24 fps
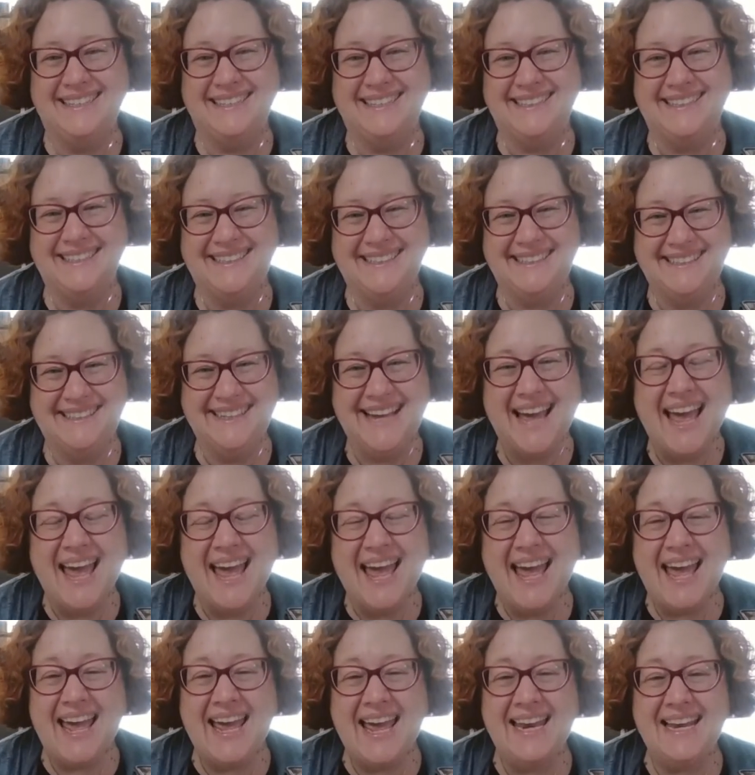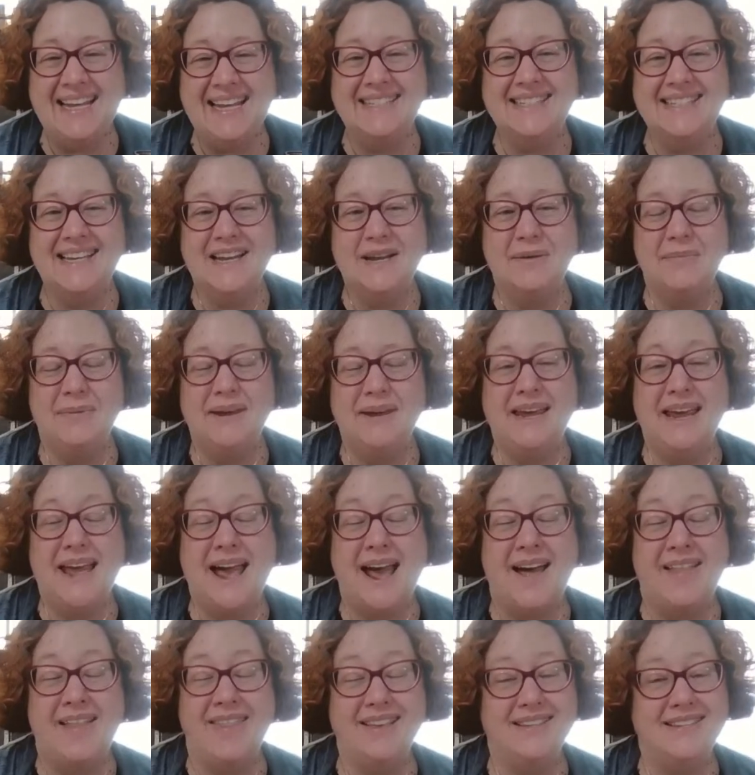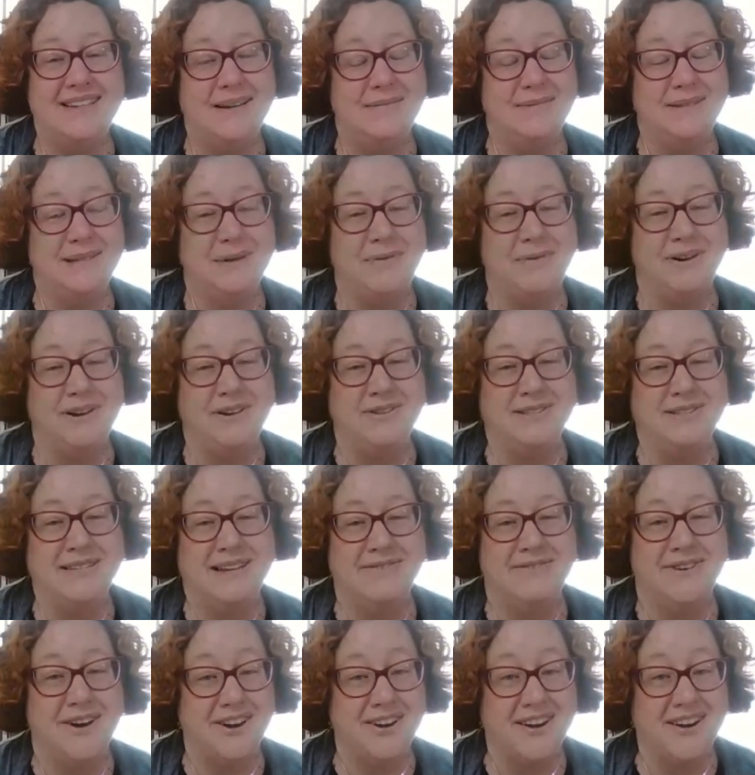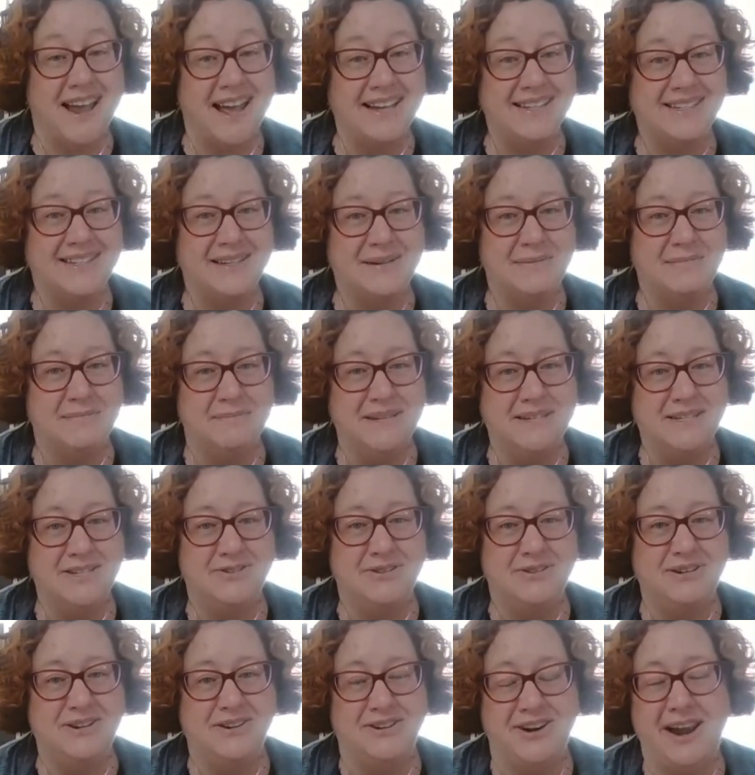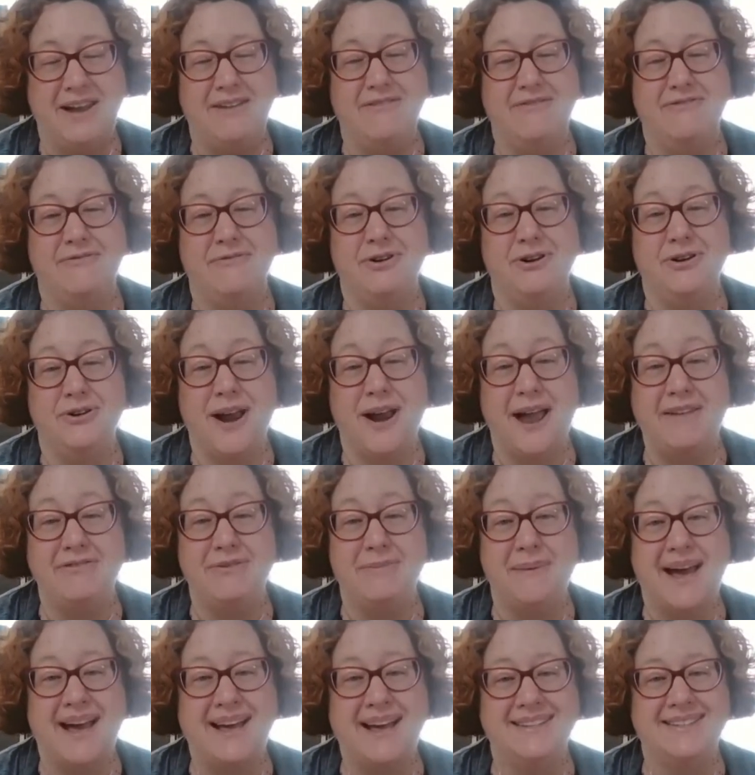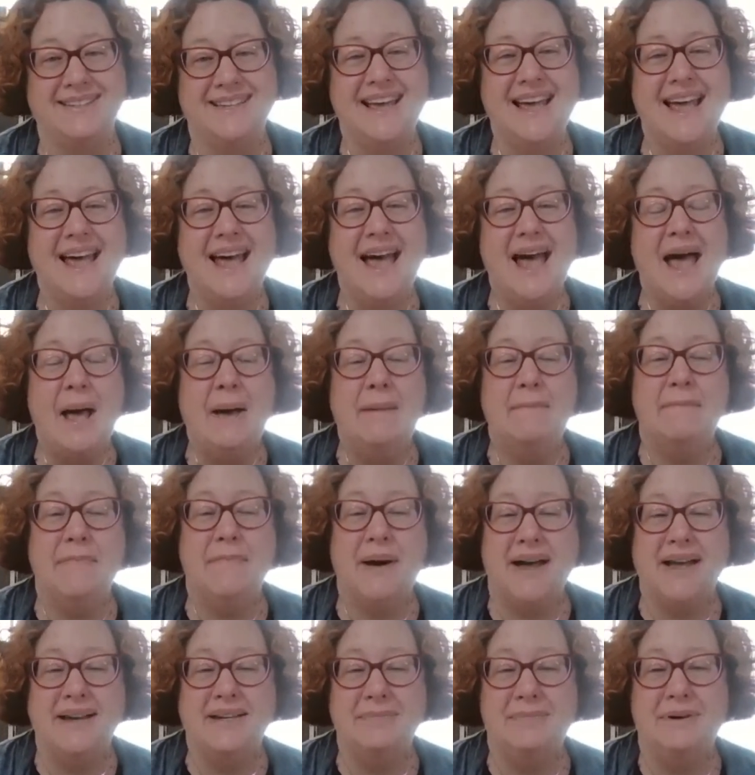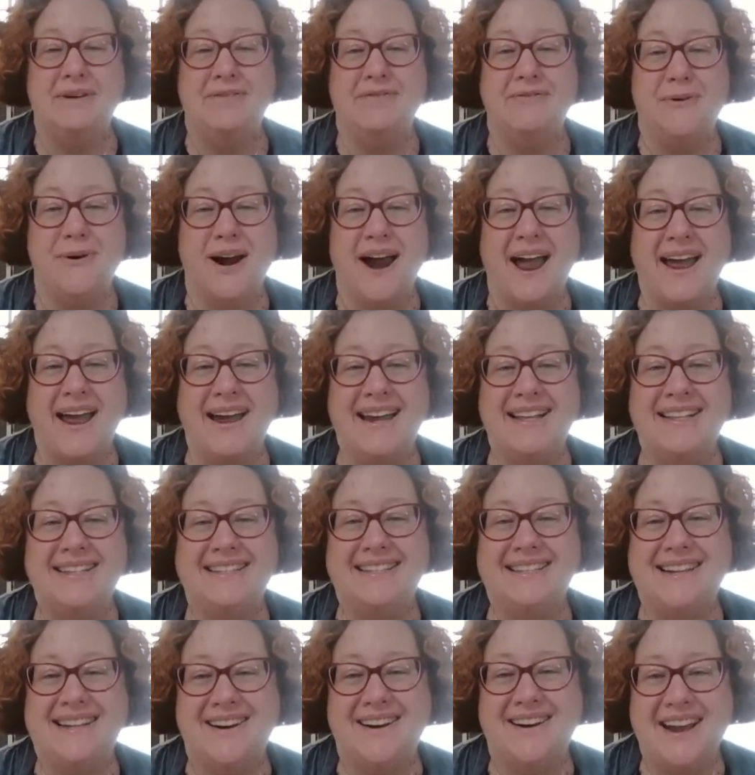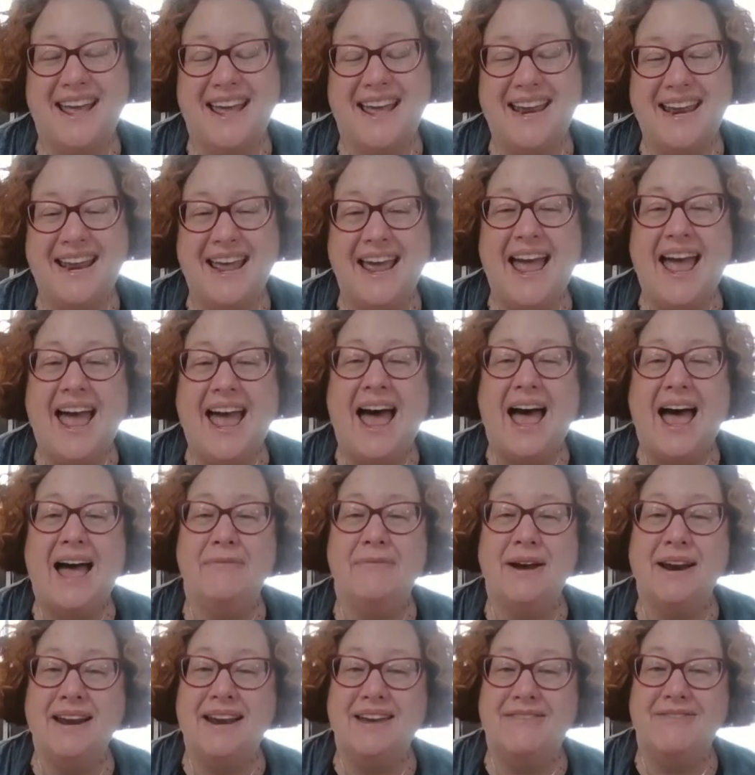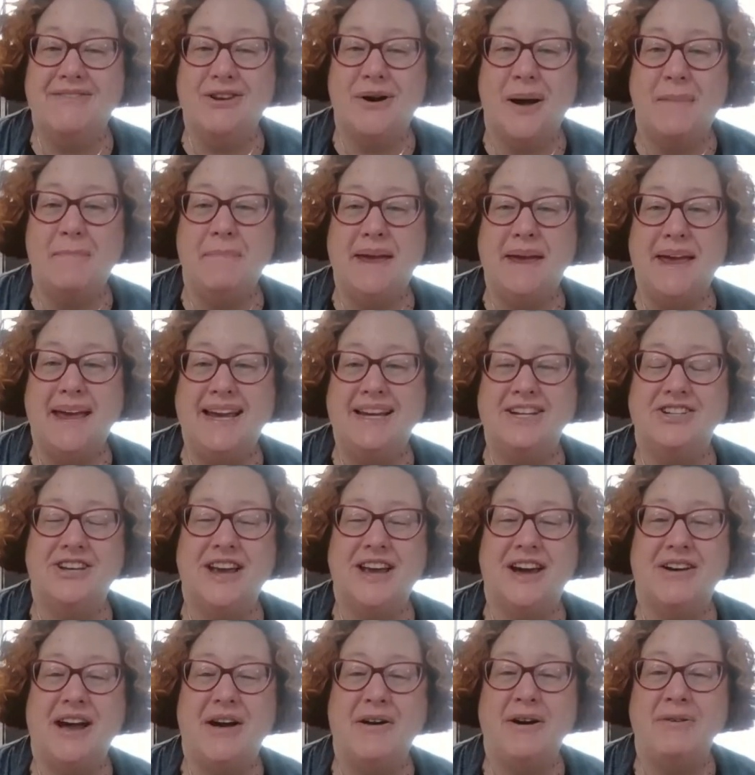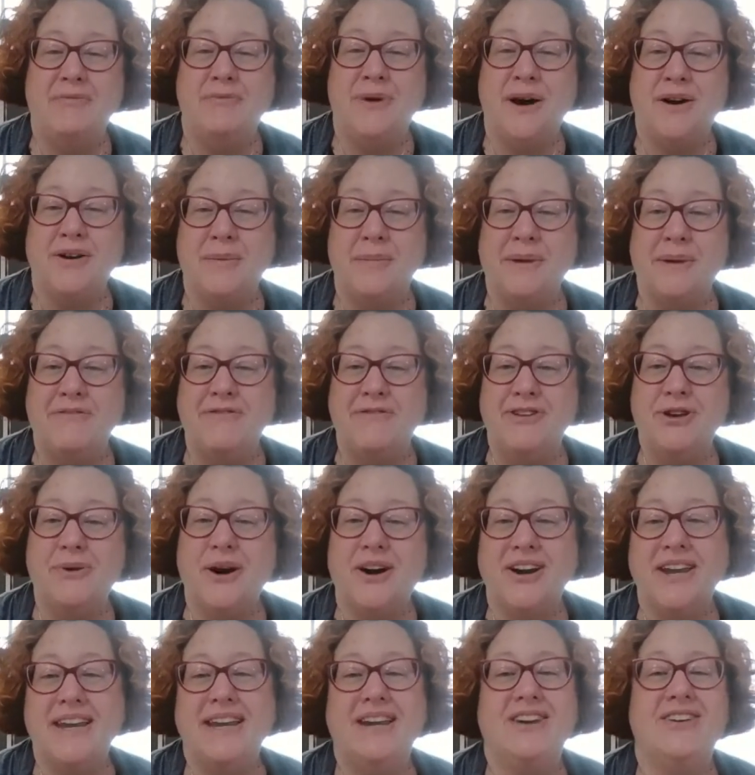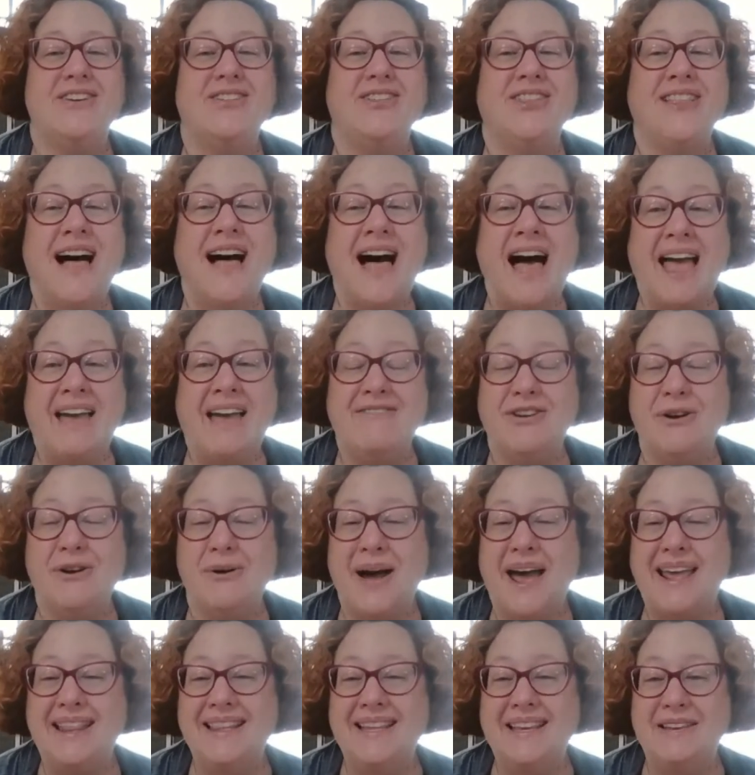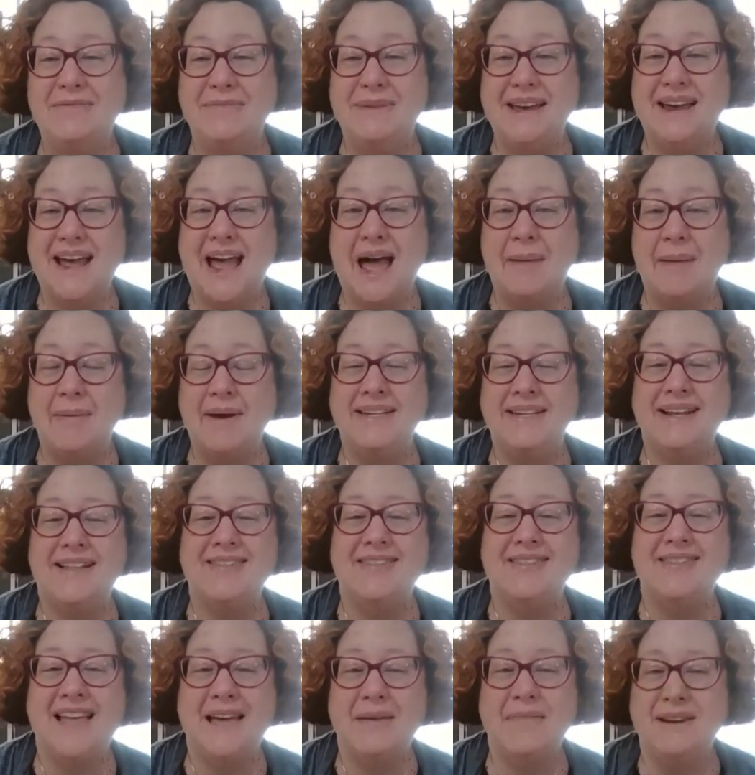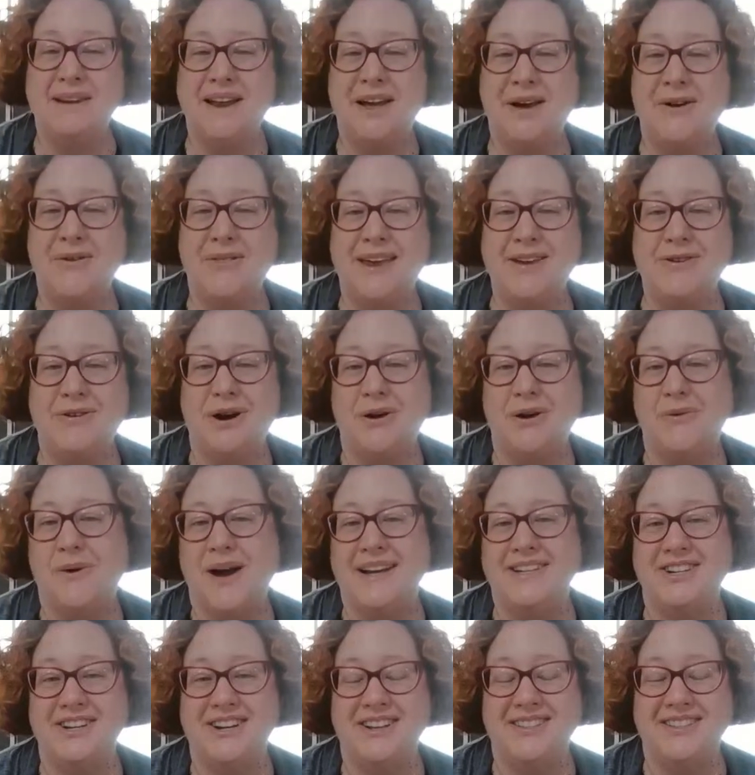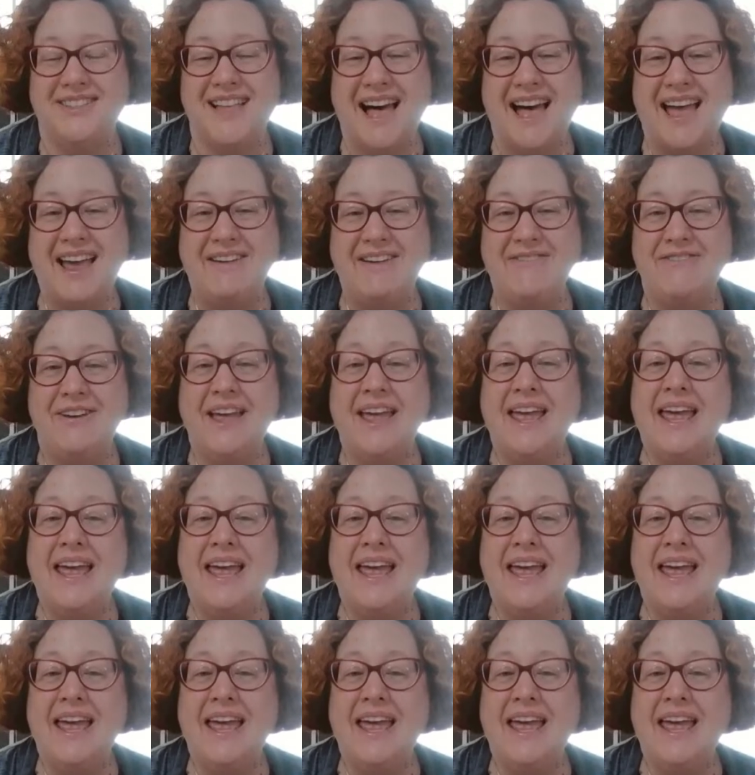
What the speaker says: it is going to be the stamp set we're using for our next mystery craft box. But before I get started, I want to give you a big shout out and welcome. If you are here live, go ahead, leave me a comment. Let me know that you are watching live.